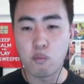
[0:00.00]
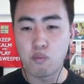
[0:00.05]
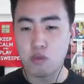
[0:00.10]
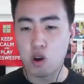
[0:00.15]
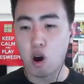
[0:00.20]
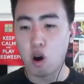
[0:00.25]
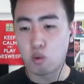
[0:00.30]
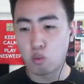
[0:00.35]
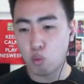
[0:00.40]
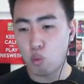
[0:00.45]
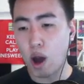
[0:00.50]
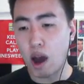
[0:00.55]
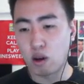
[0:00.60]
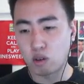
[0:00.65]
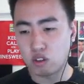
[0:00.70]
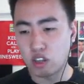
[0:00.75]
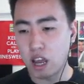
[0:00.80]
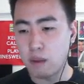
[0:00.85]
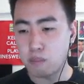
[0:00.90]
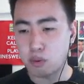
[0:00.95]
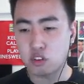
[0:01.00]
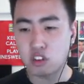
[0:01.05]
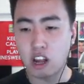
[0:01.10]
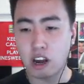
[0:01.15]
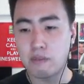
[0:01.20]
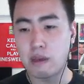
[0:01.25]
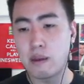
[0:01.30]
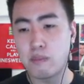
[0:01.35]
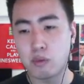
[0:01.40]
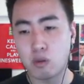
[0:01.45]
oh, wow, 10%
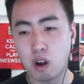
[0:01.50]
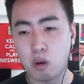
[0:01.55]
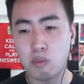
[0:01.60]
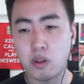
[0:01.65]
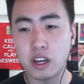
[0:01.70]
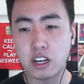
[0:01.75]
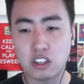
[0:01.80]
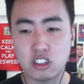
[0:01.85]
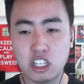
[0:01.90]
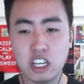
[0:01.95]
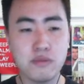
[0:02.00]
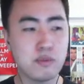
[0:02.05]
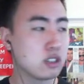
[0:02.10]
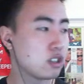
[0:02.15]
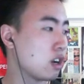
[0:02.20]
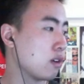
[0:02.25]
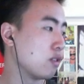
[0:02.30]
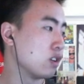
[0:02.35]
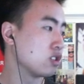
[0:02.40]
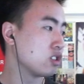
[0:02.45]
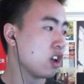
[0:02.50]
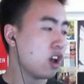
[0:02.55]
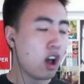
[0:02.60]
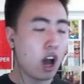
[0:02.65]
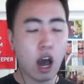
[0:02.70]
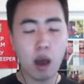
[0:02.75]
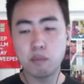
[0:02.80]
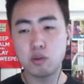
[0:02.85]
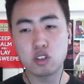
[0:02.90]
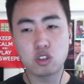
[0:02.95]
of people are playing achievement servers.
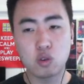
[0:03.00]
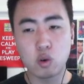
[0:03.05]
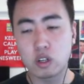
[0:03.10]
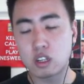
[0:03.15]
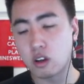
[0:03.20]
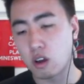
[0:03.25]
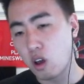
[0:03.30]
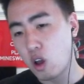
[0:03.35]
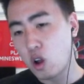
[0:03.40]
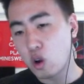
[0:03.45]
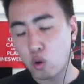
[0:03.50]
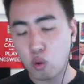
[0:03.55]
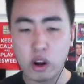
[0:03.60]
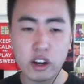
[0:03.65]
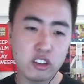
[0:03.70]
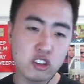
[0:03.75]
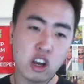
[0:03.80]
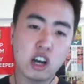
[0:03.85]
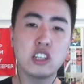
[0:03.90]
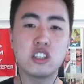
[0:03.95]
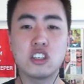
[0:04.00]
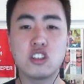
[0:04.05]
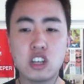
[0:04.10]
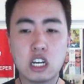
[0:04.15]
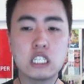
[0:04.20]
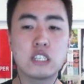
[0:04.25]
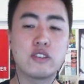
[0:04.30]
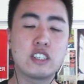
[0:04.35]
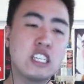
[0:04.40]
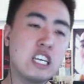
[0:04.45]
I'm just going to create tons and
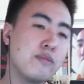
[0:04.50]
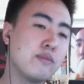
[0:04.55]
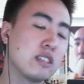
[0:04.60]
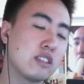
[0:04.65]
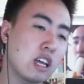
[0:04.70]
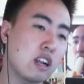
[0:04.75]
tons of achievements.